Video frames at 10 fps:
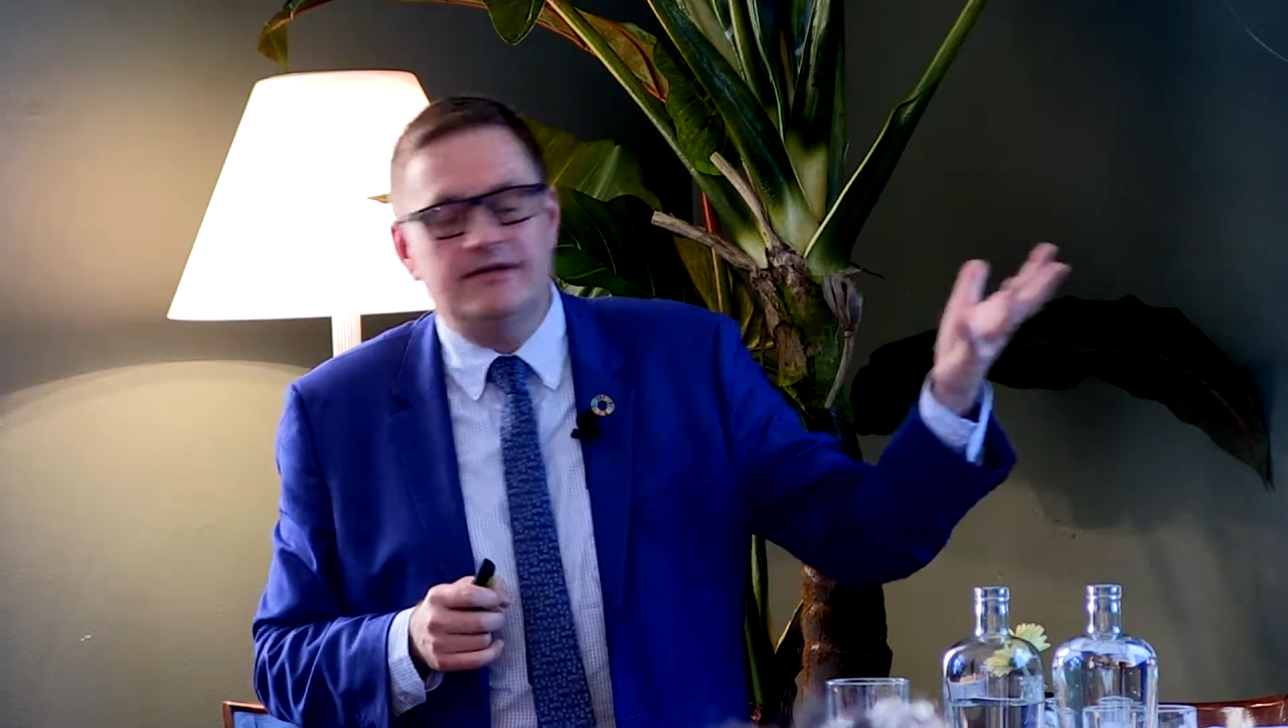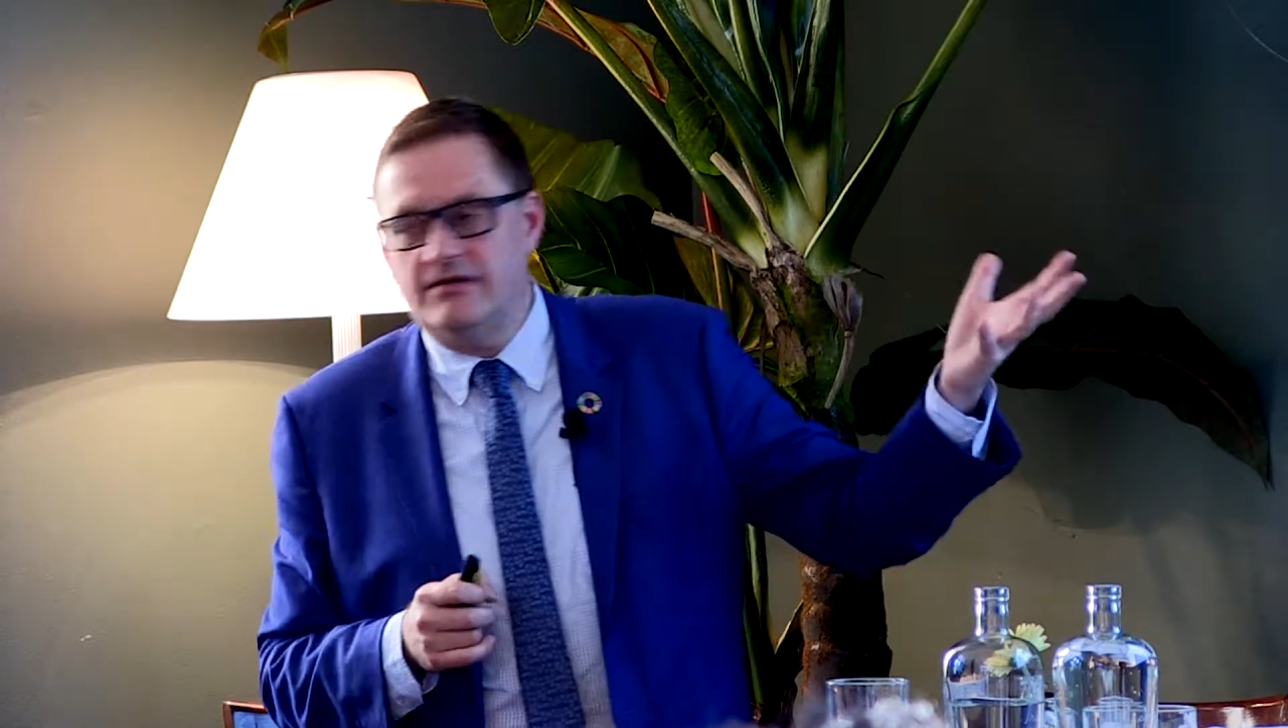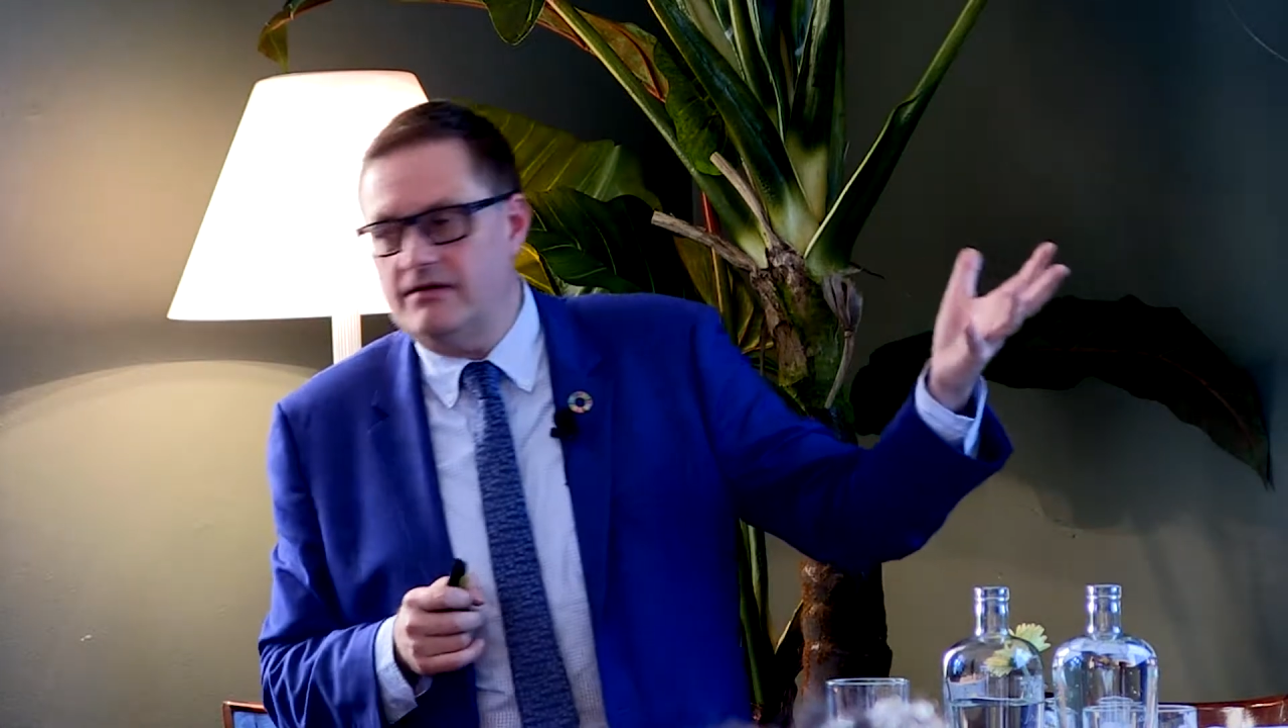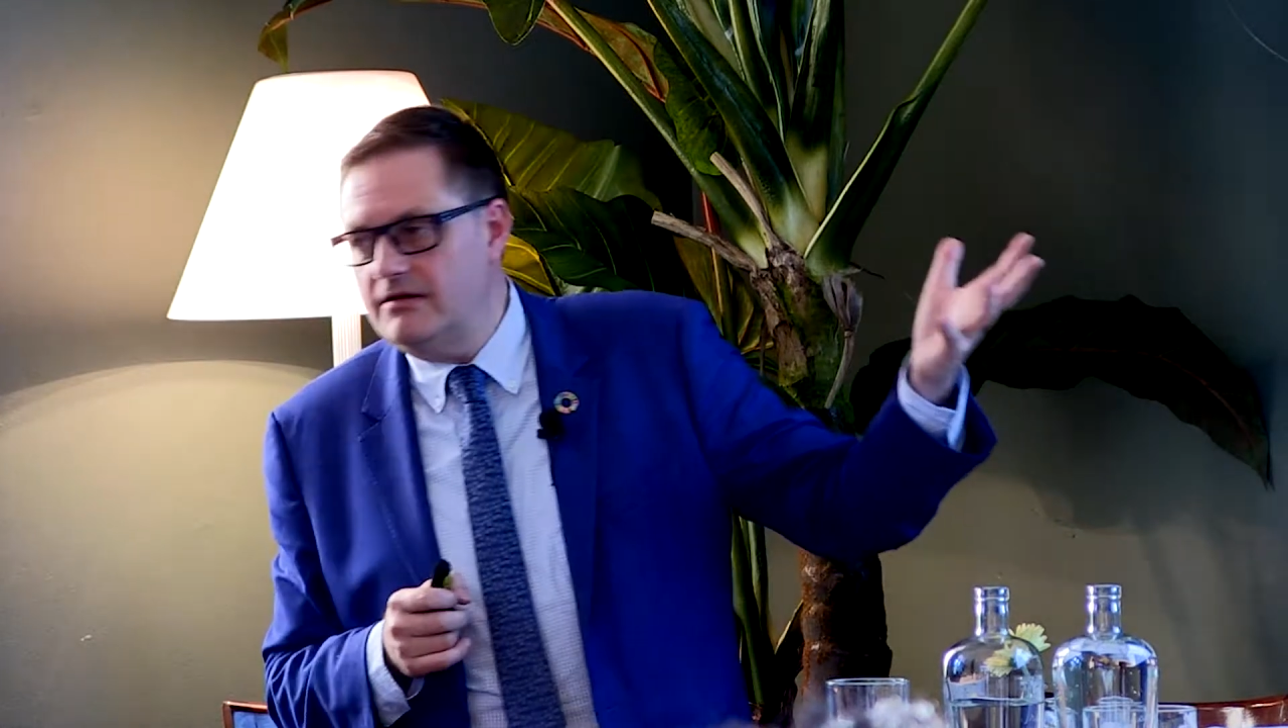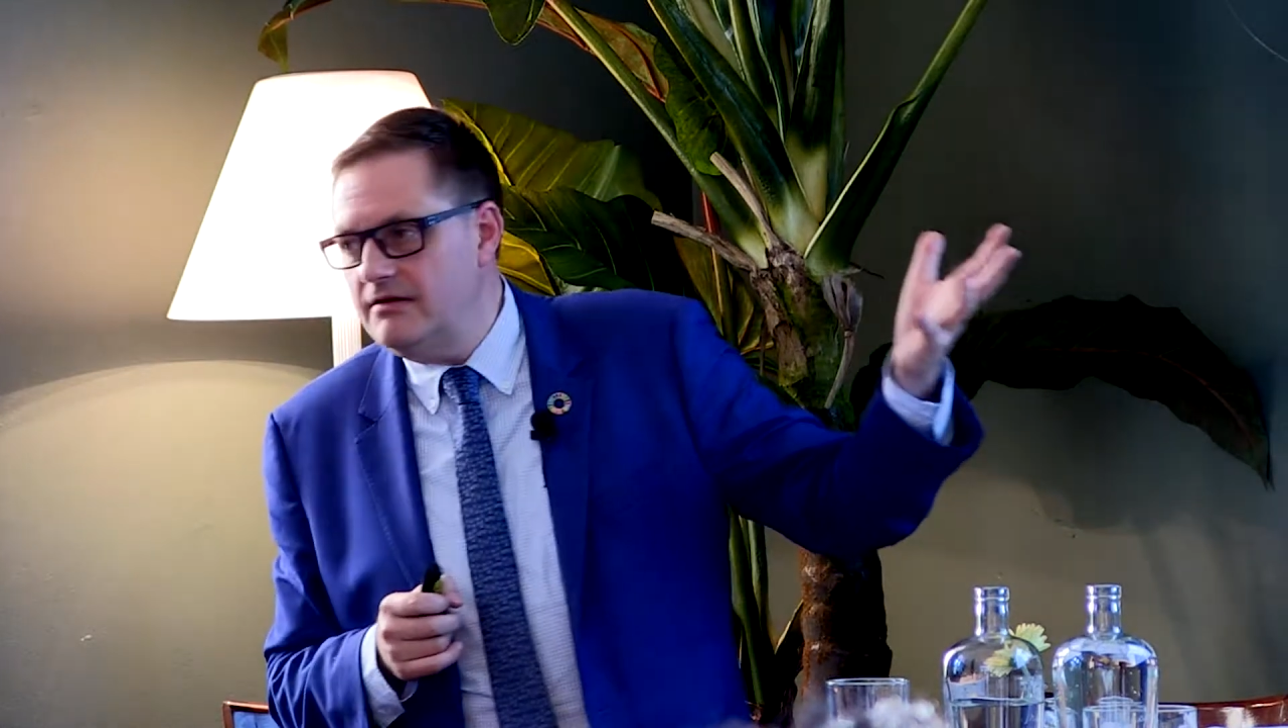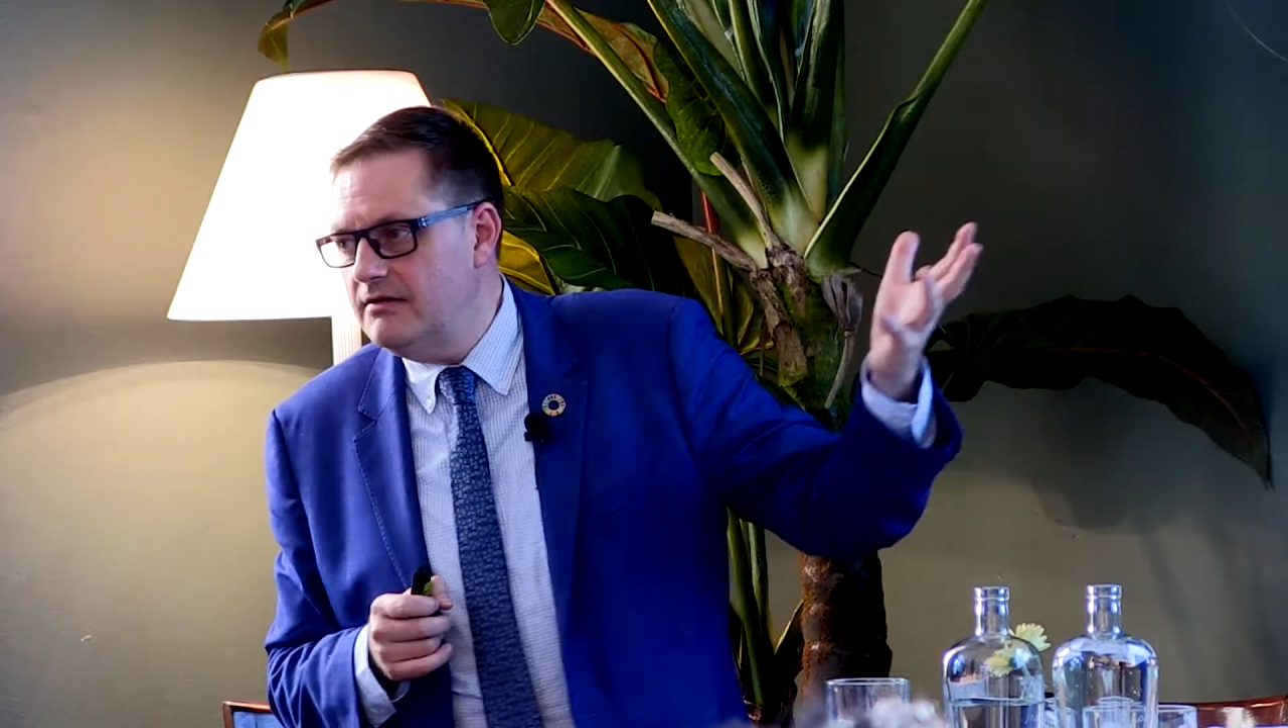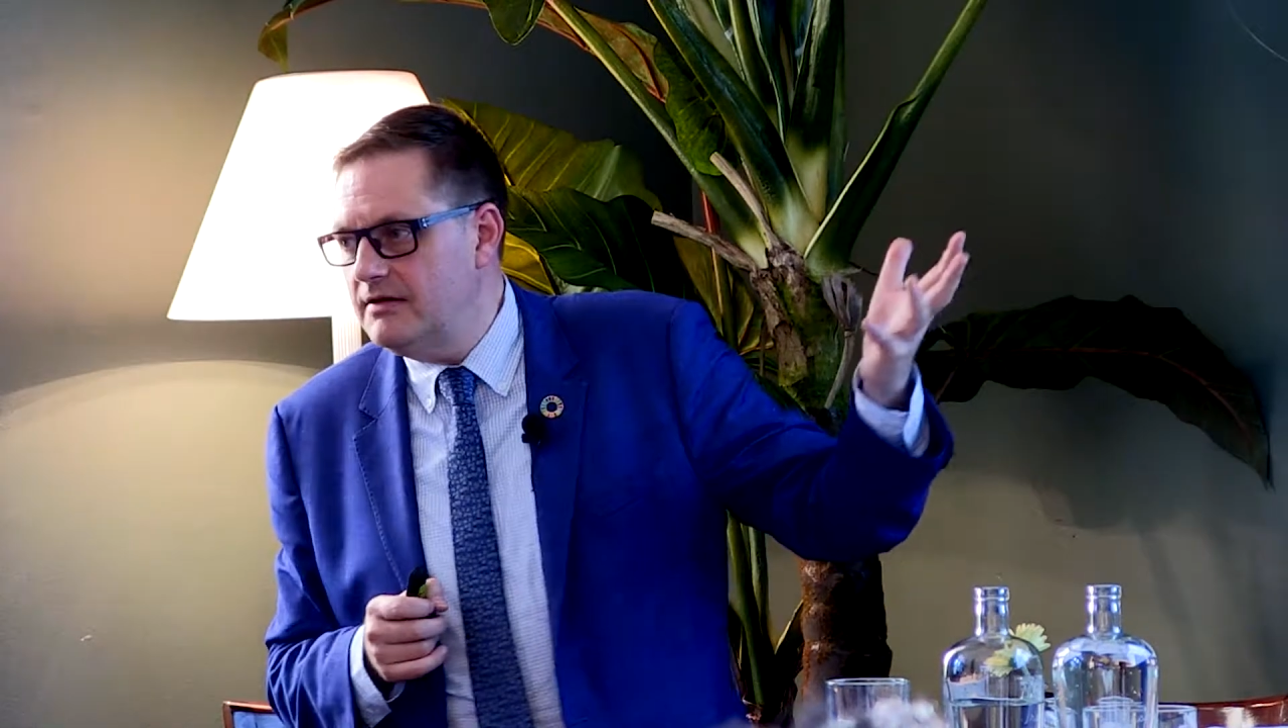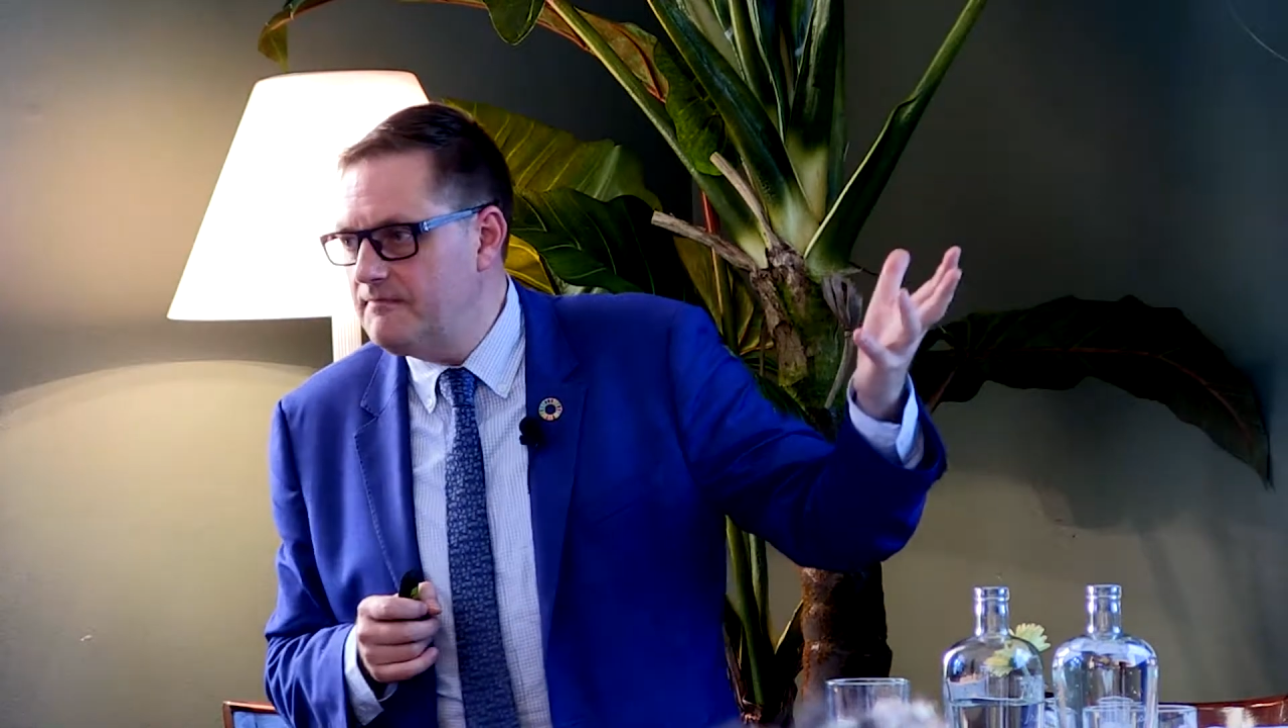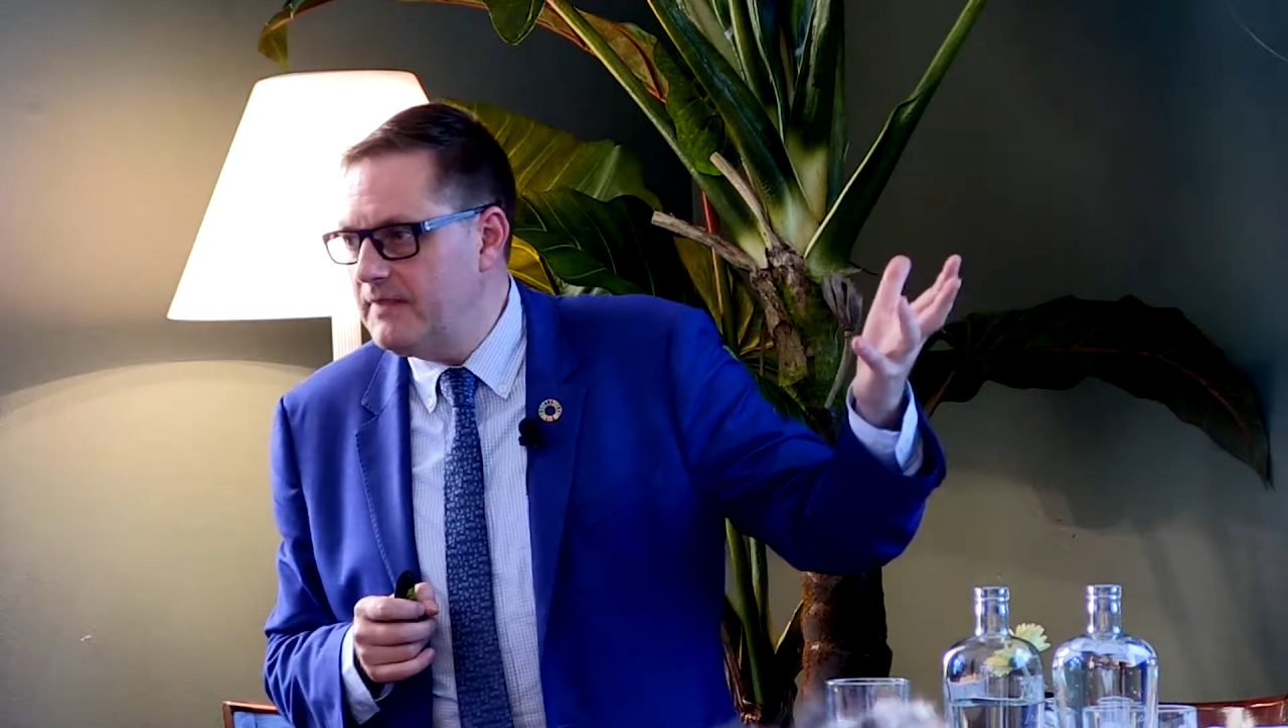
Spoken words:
an